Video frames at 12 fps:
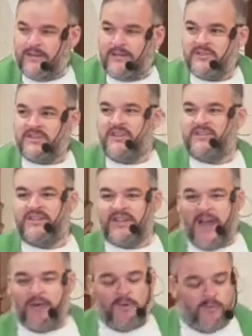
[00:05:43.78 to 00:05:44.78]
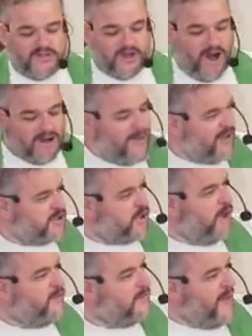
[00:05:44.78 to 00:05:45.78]
See, today when we talk about
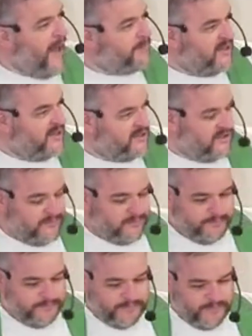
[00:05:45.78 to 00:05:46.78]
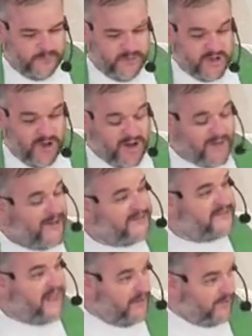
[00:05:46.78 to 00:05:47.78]
John the Baptist, and we talk
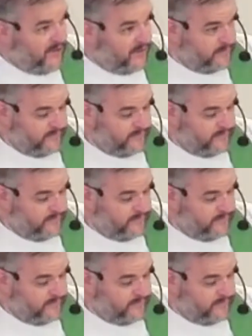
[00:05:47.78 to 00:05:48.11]
about David,